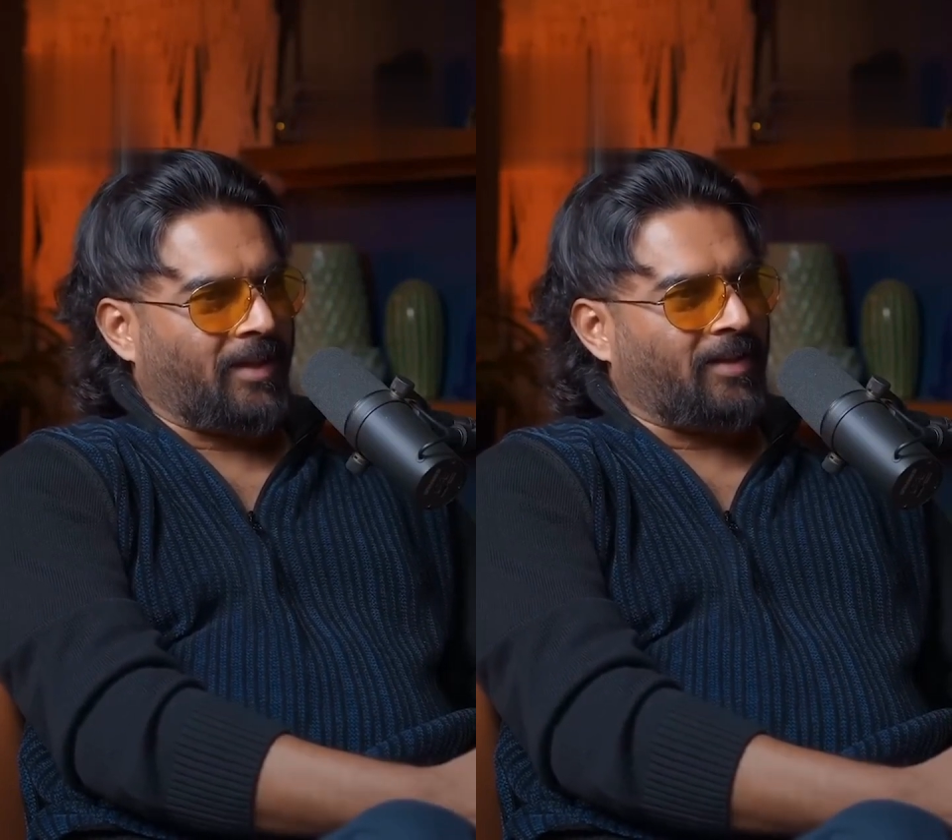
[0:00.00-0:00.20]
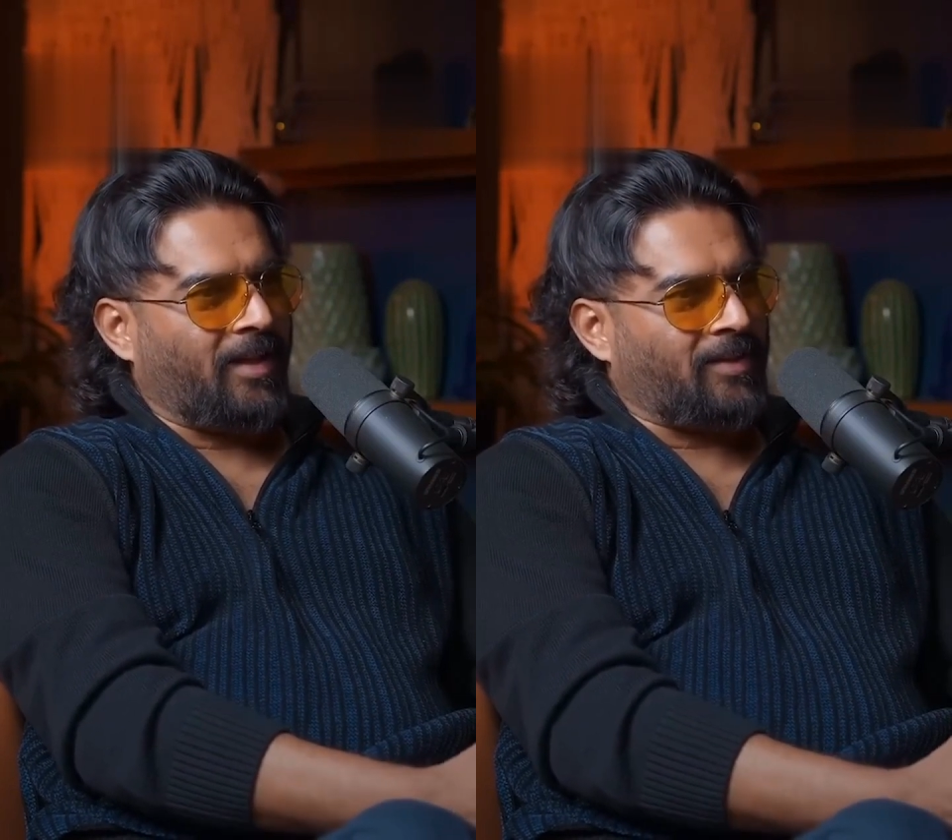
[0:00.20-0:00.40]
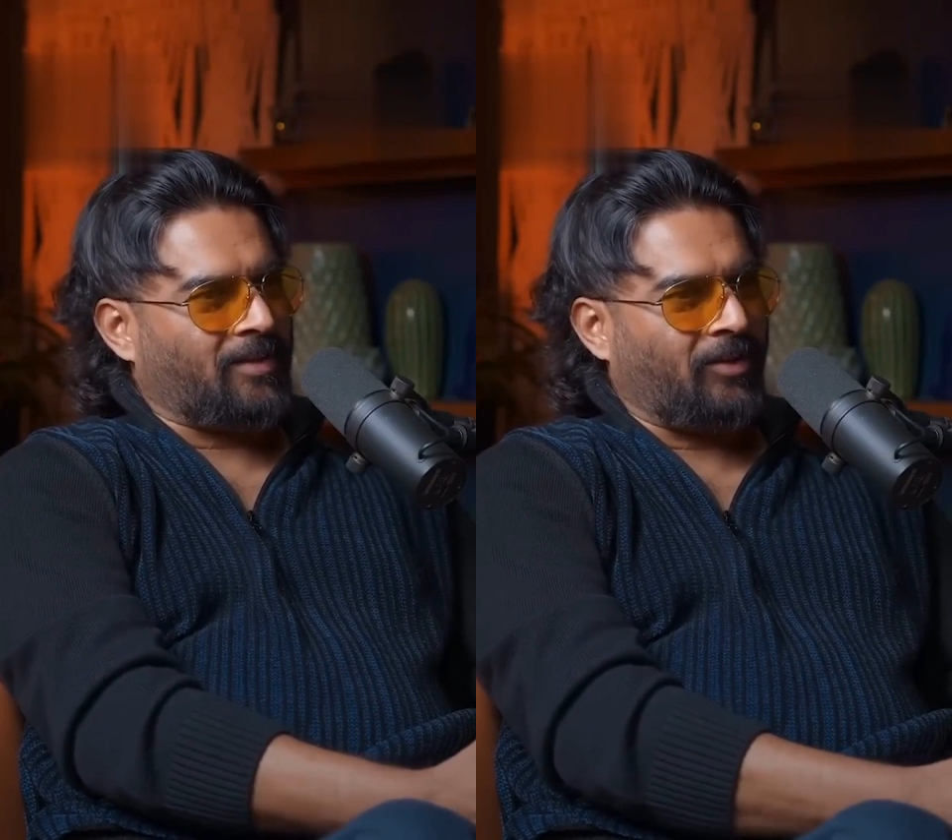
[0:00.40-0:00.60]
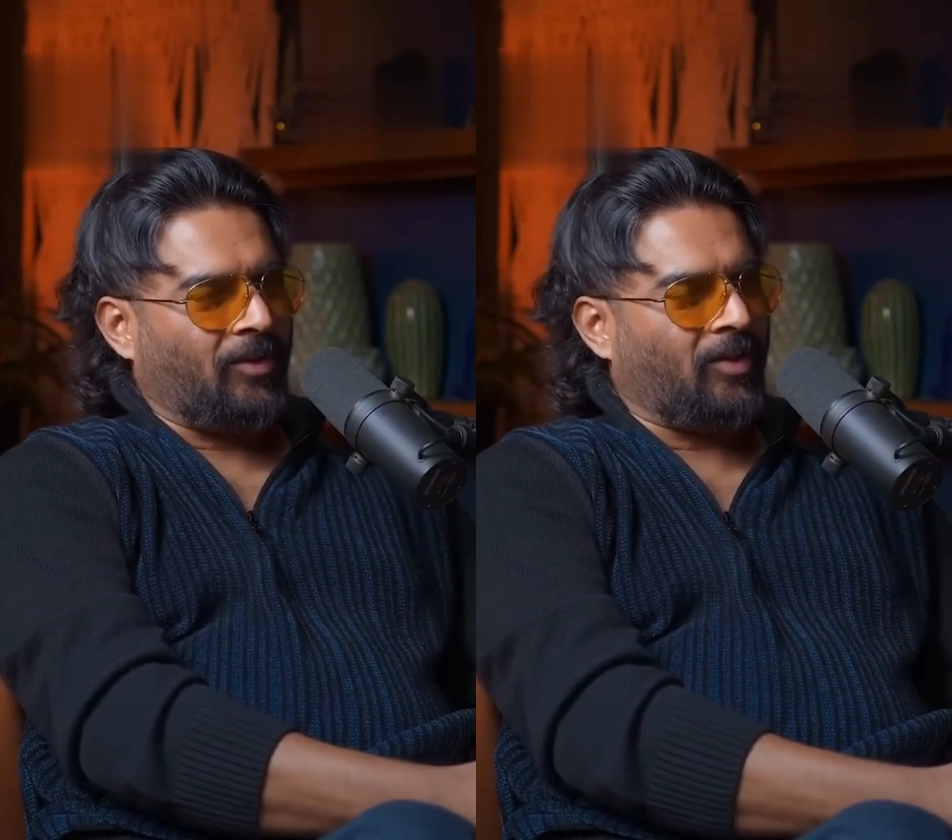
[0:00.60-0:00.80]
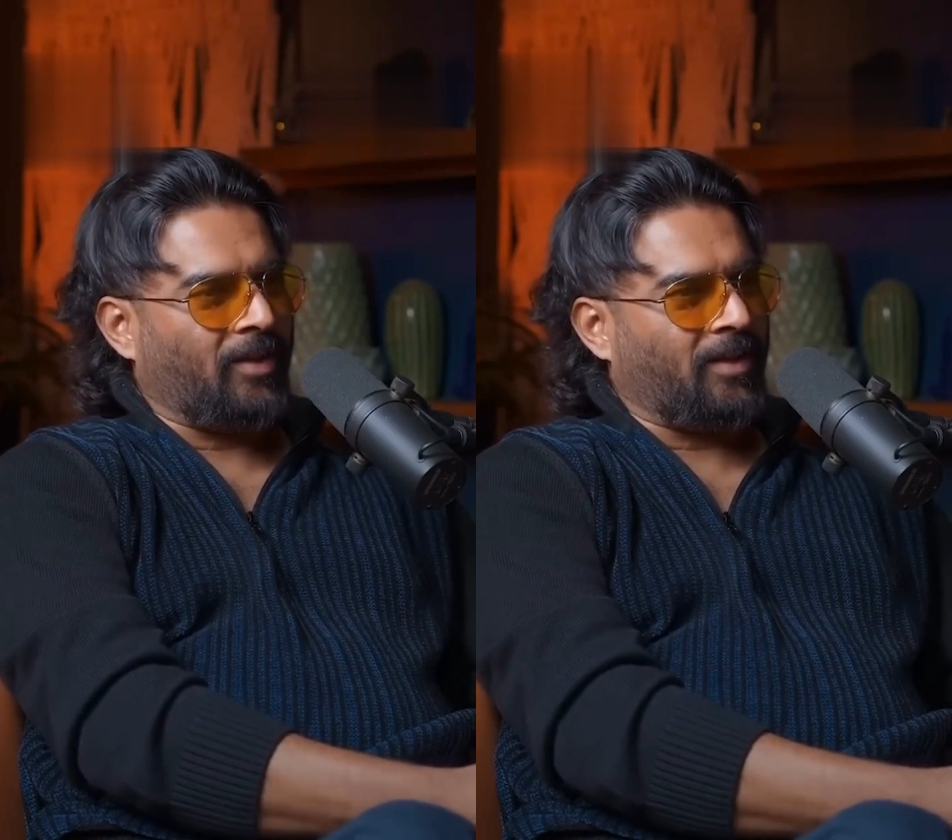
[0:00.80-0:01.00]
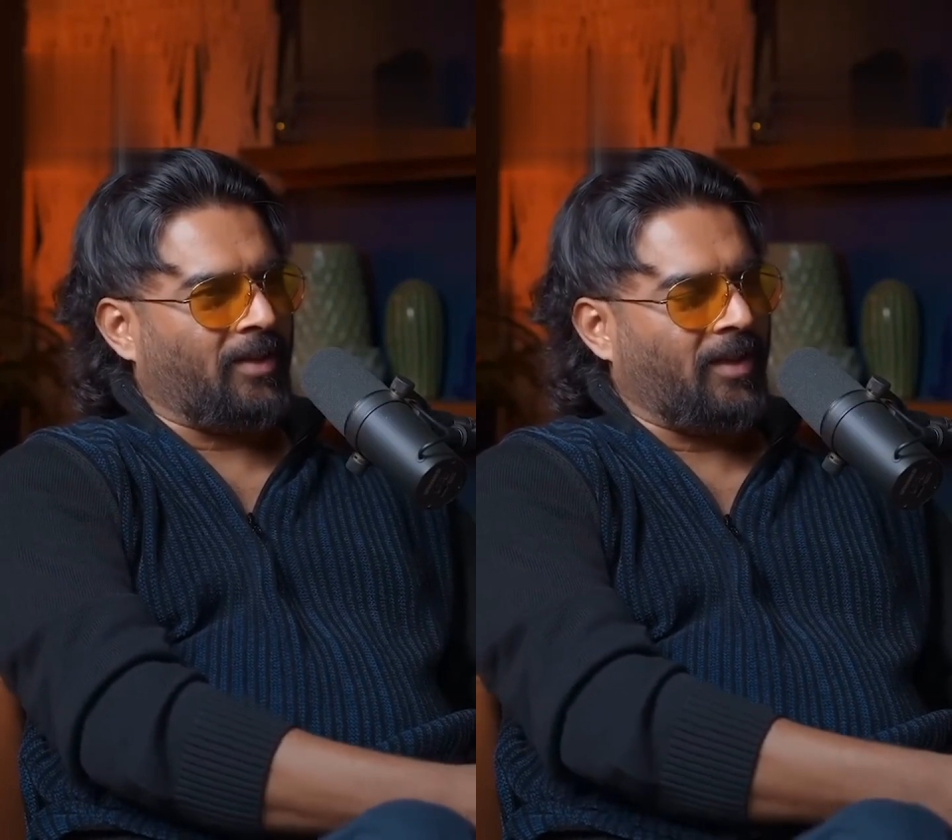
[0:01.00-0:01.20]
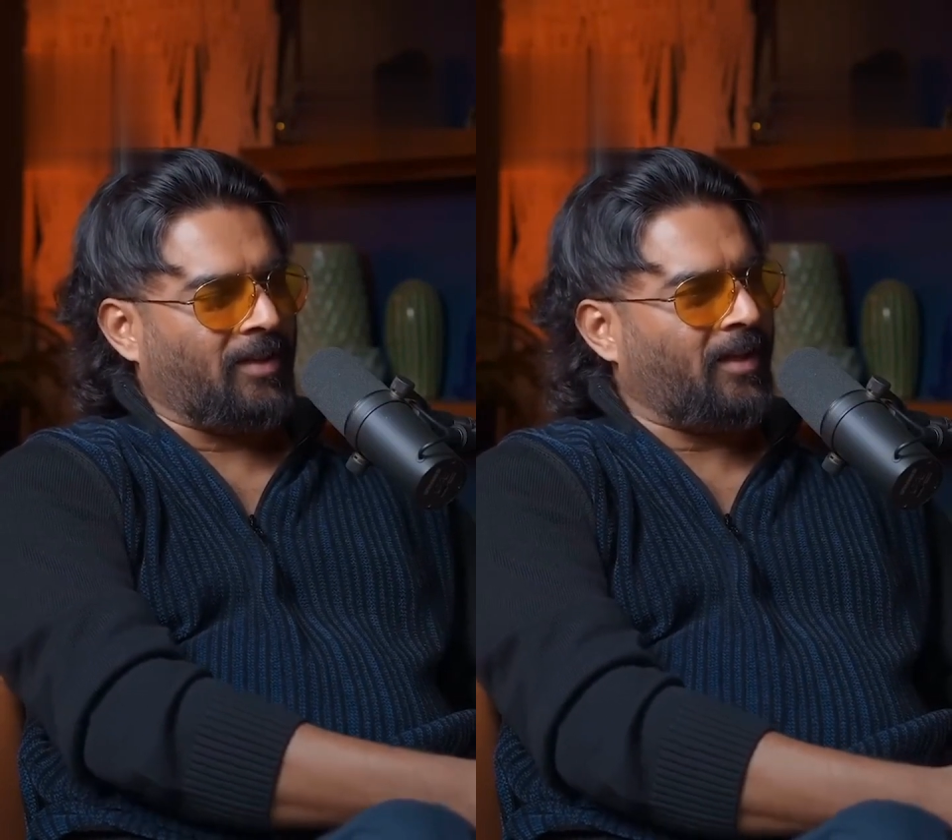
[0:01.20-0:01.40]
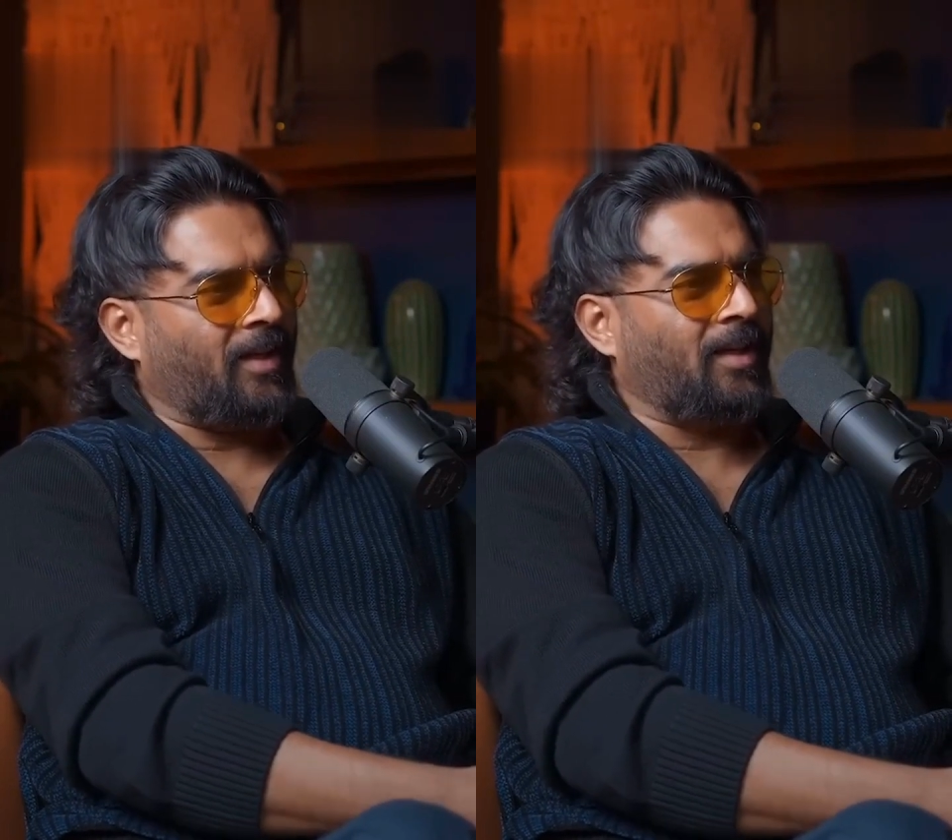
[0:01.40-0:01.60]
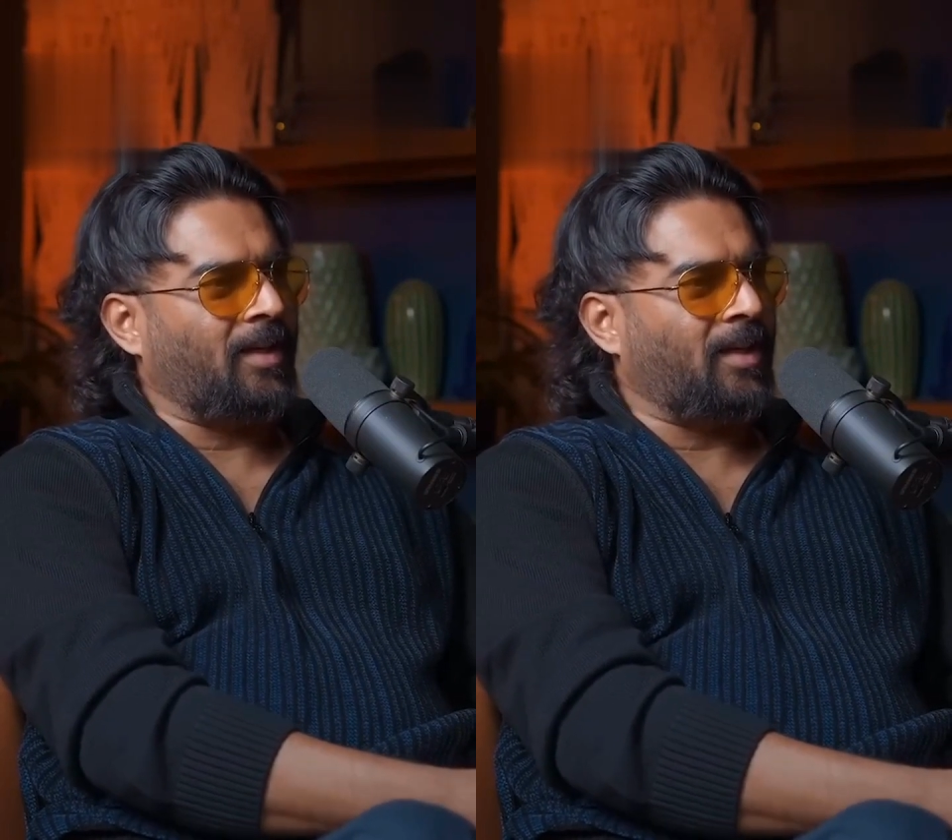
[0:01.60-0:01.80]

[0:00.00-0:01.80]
get the national record that he's done. And